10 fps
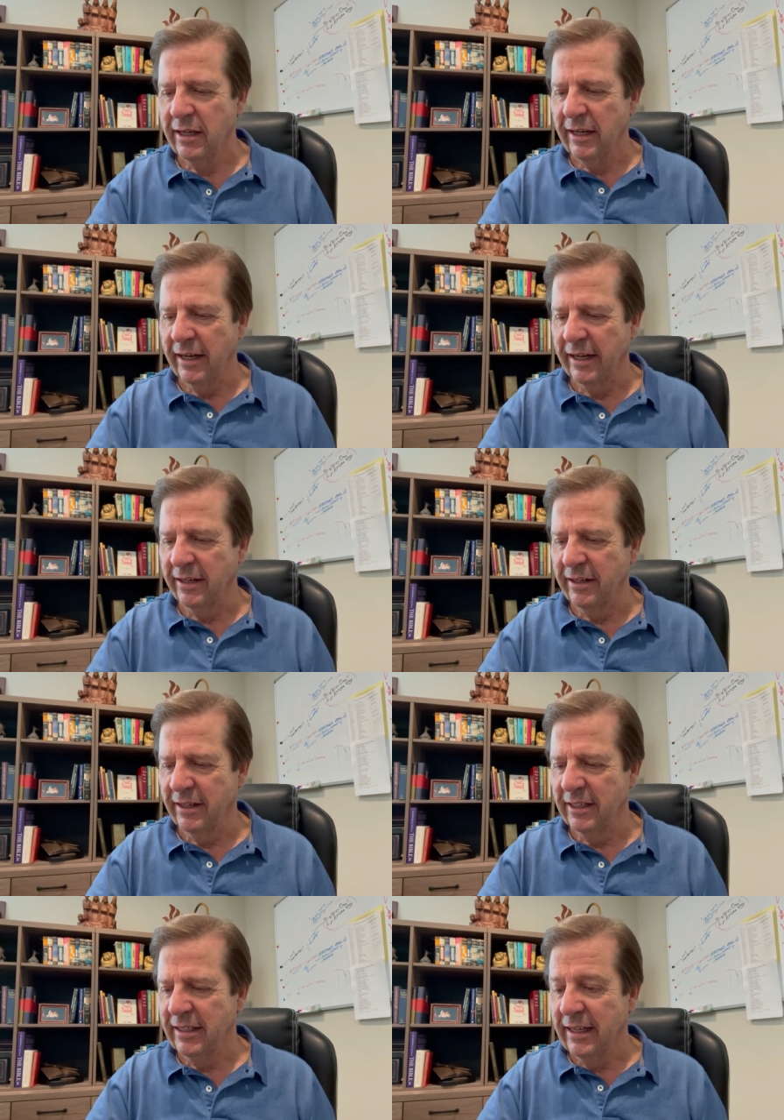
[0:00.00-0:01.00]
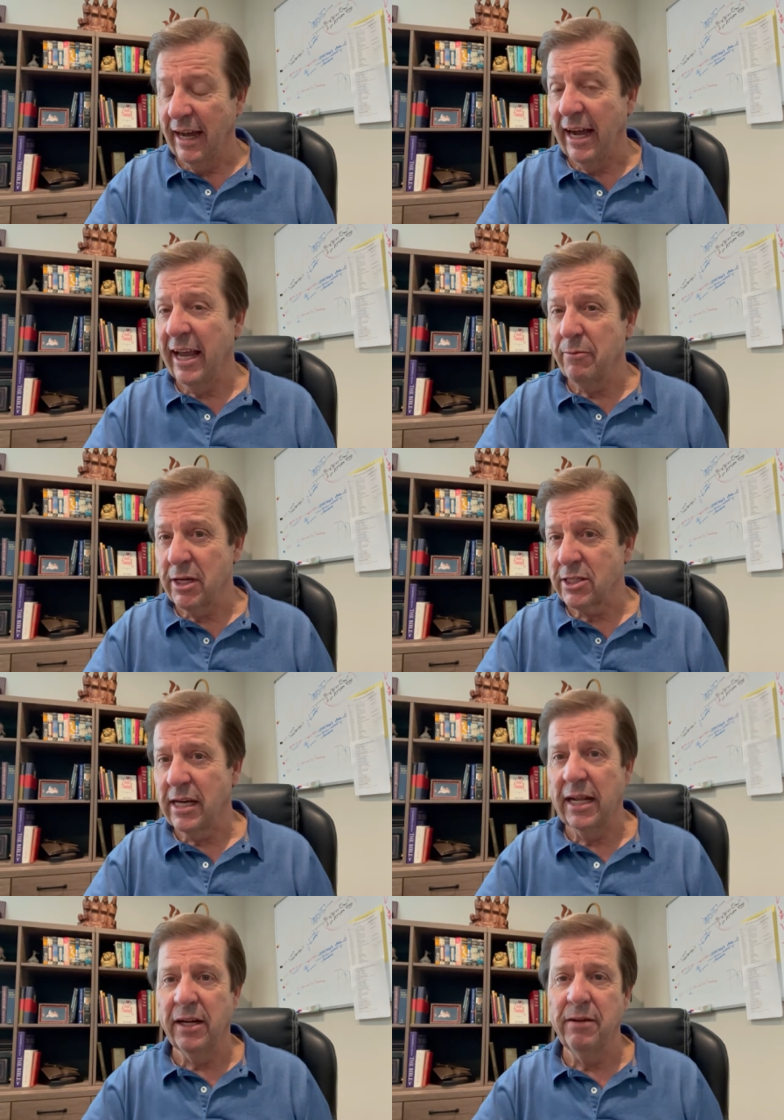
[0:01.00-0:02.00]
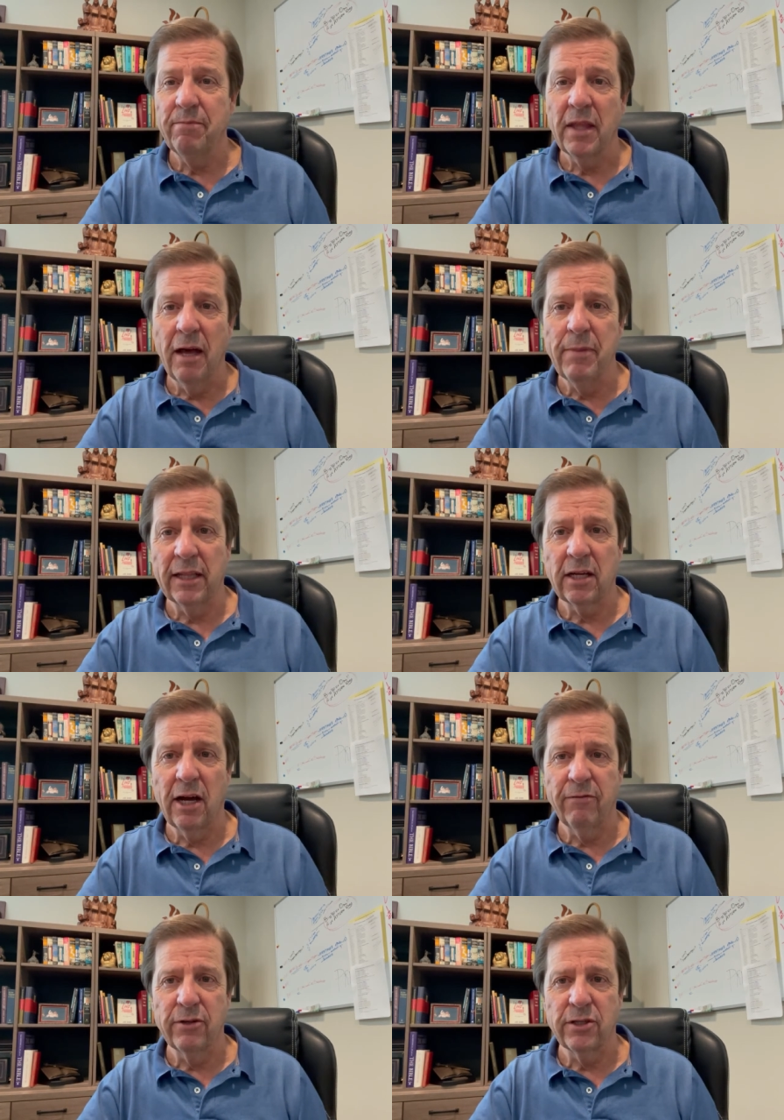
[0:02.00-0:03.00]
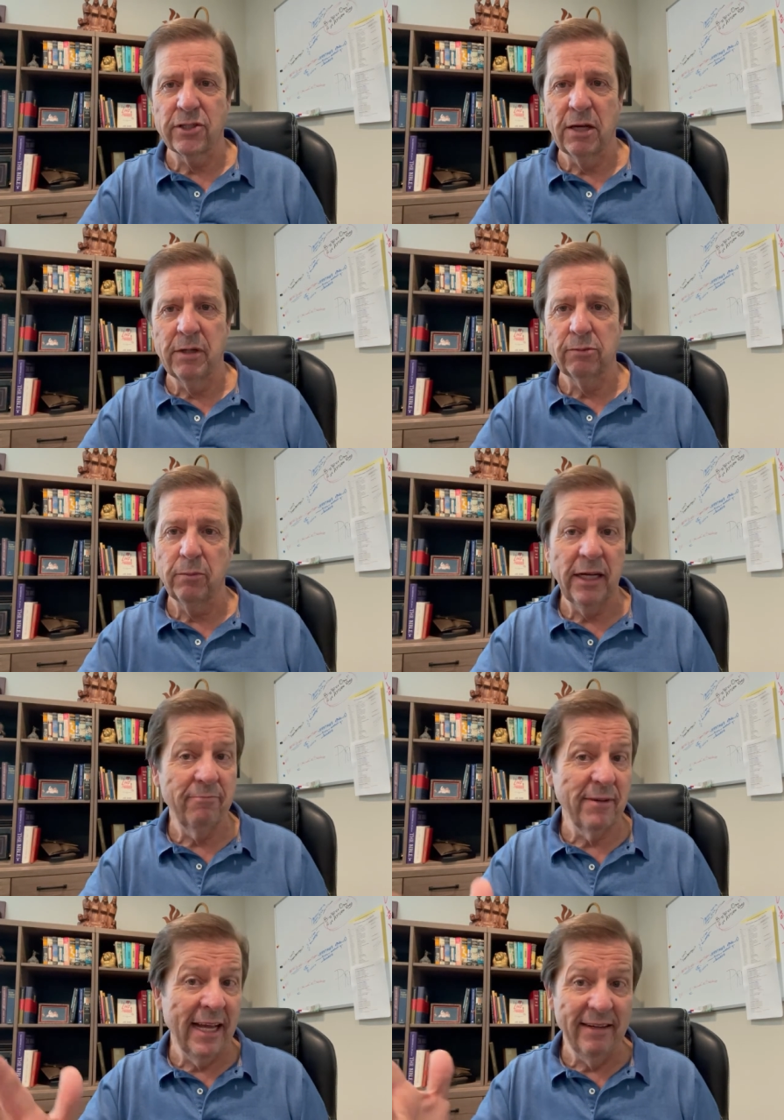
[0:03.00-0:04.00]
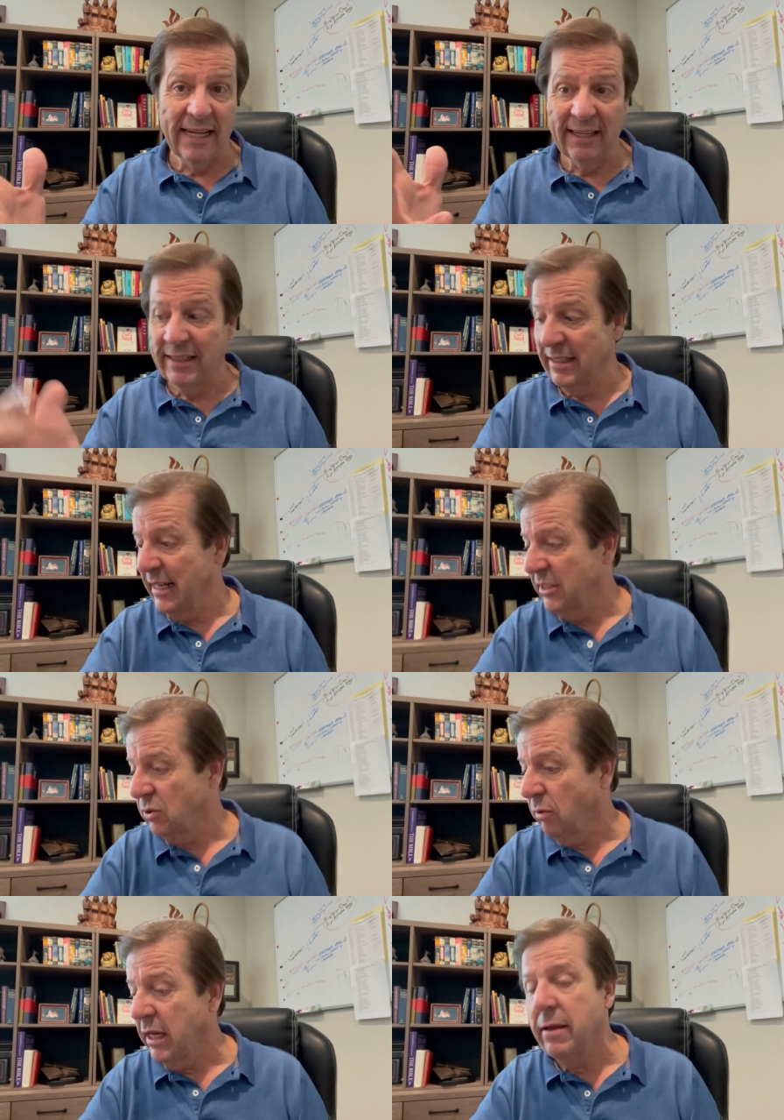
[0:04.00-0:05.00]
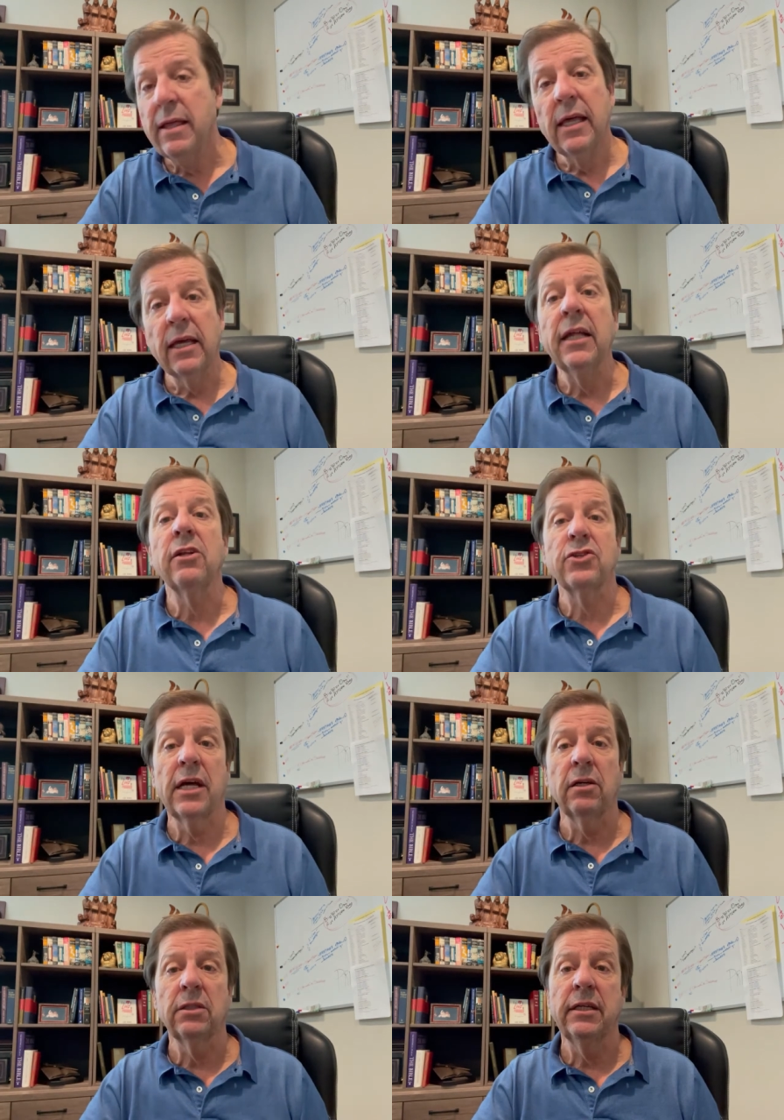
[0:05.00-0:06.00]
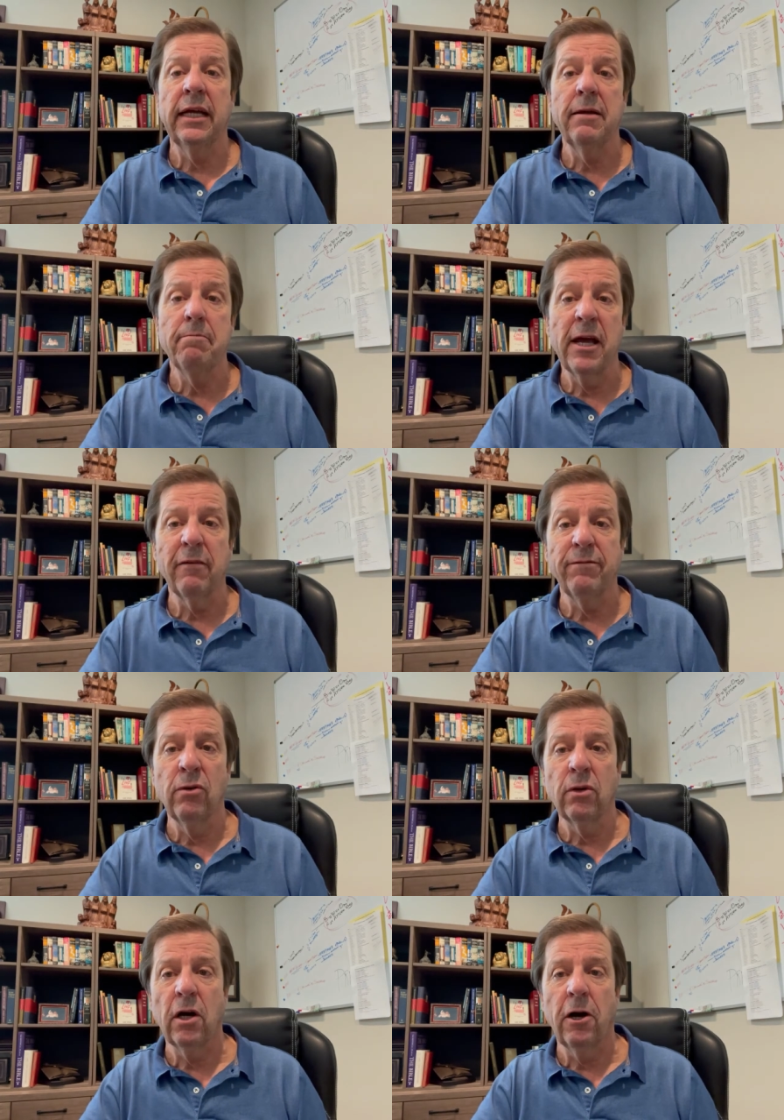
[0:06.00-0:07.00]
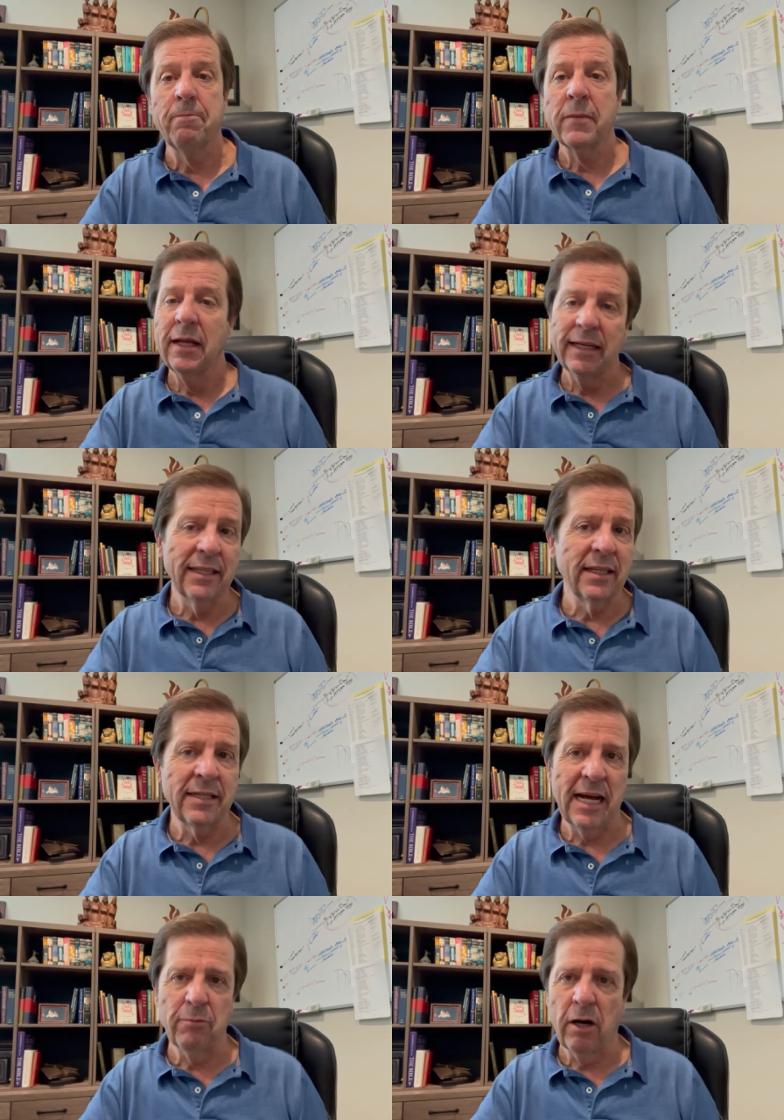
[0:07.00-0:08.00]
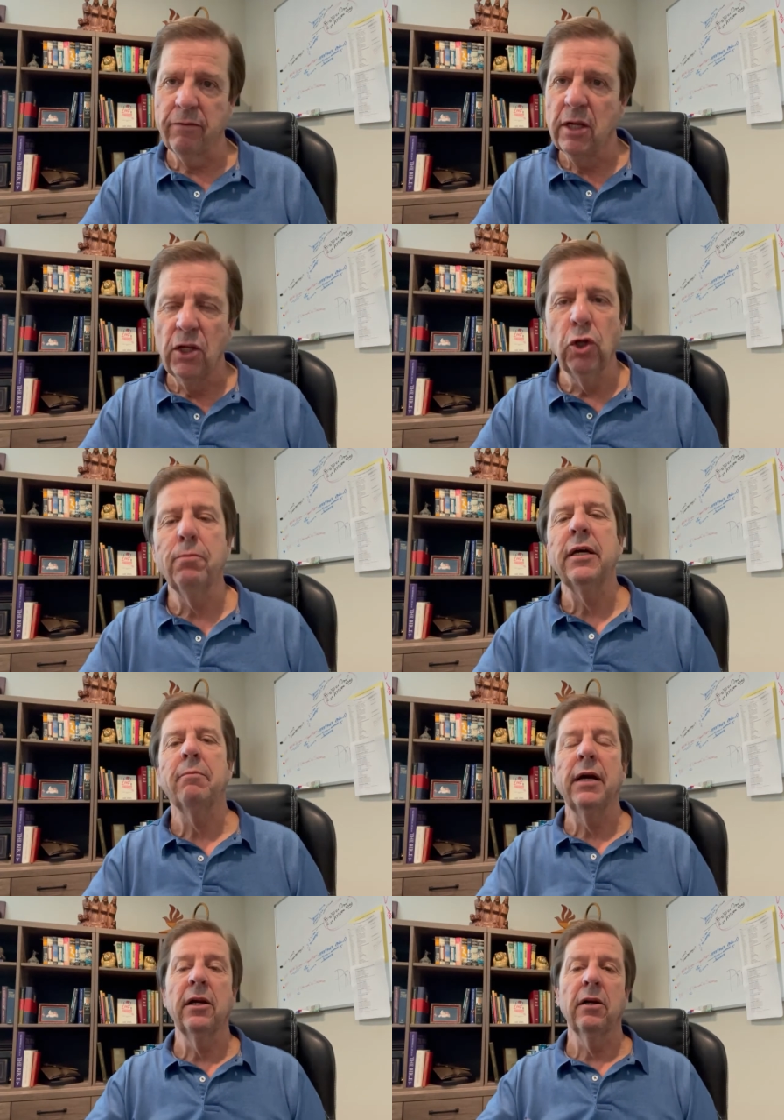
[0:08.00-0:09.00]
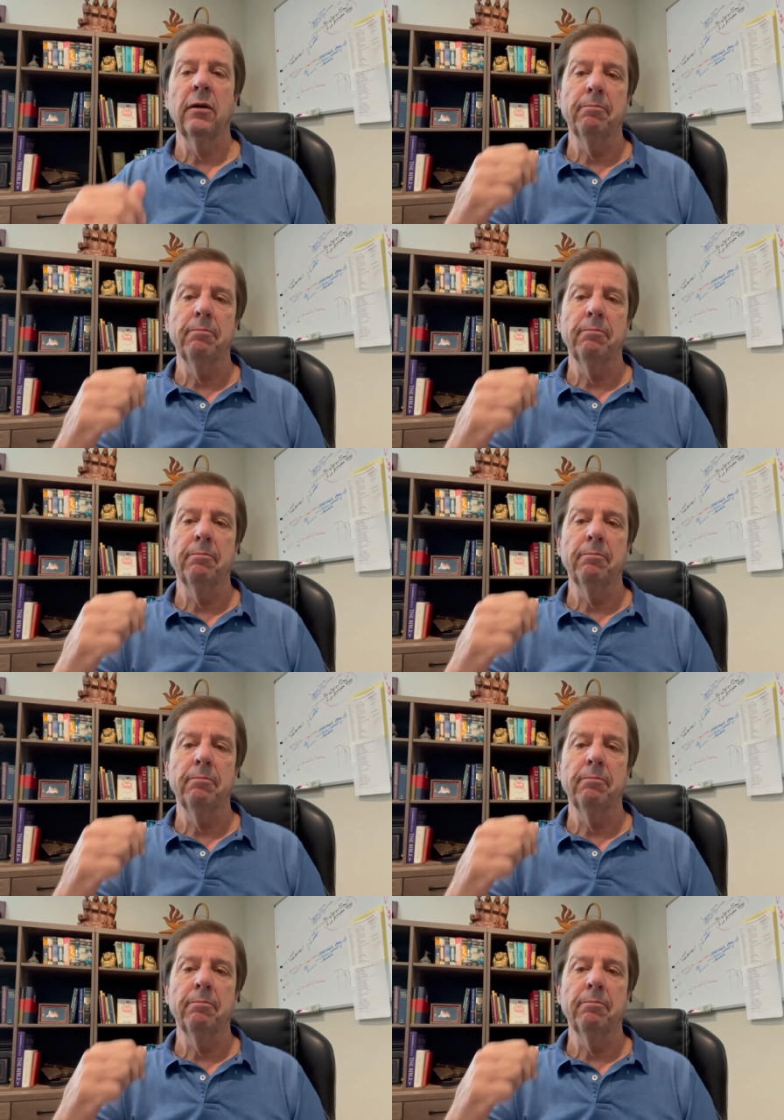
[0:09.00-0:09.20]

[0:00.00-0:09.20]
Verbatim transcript: And uh, I am excited about the conference that's coming up. So about eight, nine, ten days away. Get it settled today. Make a phone call. Get the time off. You'll be a better